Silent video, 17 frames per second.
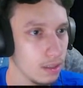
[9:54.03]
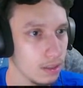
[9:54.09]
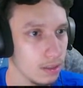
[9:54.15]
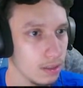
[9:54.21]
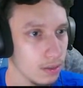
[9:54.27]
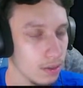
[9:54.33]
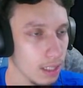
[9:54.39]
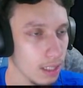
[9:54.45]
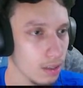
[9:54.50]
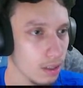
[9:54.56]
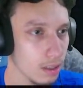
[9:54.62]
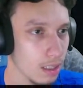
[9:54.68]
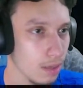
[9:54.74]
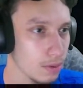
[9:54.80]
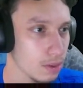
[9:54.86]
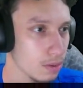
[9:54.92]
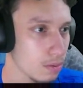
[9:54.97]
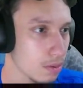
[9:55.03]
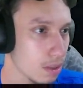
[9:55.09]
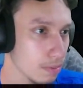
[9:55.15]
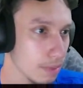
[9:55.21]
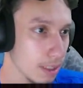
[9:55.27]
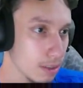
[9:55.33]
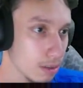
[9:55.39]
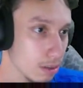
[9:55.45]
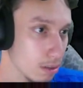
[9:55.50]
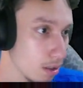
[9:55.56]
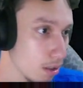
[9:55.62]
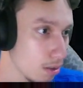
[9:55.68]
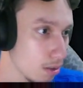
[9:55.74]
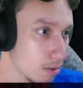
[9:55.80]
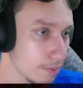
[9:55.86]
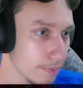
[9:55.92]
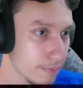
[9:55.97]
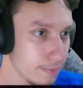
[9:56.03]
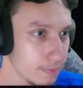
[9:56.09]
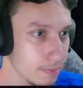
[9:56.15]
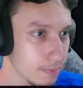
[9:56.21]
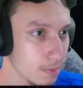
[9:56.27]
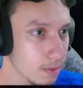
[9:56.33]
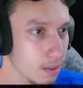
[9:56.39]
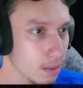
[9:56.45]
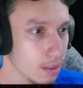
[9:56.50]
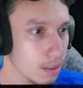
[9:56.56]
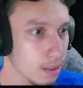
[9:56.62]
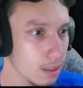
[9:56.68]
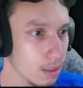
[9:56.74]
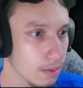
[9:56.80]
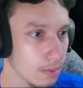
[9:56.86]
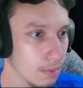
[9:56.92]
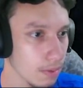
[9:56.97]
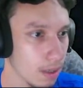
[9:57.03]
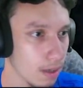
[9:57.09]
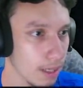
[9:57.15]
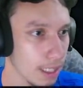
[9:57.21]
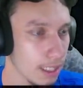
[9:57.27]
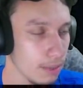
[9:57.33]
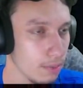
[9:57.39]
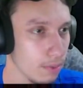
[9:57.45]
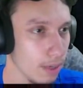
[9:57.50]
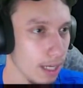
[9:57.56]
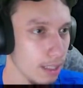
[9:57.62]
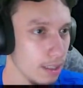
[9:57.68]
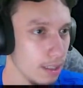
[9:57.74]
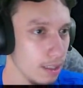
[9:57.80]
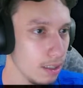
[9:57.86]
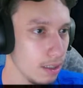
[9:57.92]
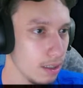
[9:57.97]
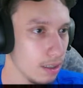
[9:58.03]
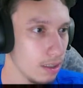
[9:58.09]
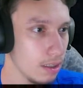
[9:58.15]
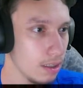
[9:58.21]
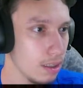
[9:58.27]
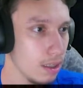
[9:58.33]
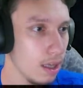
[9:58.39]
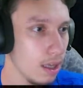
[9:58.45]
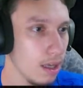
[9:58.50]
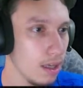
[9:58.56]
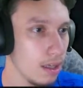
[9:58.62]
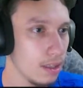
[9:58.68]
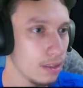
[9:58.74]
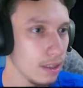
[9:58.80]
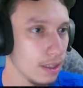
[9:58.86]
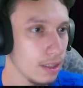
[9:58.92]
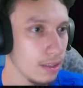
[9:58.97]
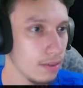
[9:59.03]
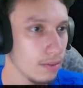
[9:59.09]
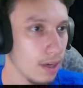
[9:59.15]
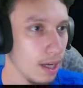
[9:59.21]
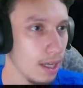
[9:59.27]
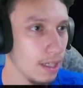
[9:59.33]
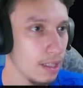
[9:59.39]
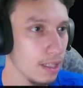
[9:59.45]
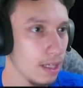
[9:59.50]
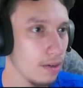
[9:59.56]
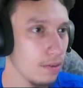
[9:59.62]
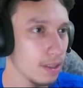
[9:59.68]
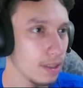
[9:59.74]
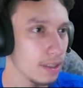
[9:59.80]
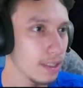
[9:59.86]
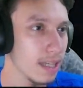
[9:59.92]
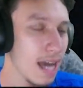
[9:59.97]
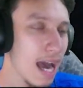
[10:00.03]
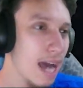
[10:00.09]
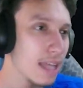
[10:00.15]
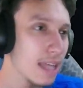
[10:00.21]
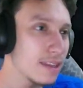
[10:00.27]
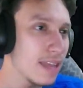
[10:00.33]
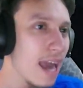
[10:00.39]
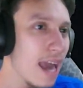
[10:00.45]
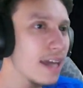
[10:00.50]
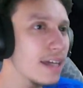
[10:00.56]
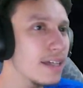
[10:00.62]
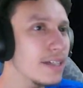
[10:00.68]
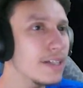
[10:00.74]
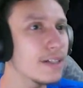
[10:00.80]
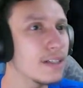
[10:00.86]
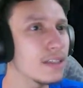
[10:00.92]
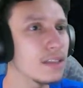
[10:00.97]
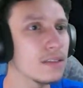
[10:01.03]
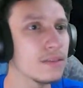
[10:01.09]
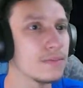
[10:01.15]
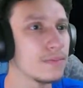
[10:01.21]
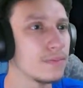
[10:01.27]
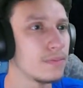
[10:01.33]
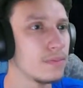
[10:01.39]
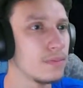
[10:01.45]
Or I thought that was the wrong place to go. Alright, he ran here. And he ran here and goddamn.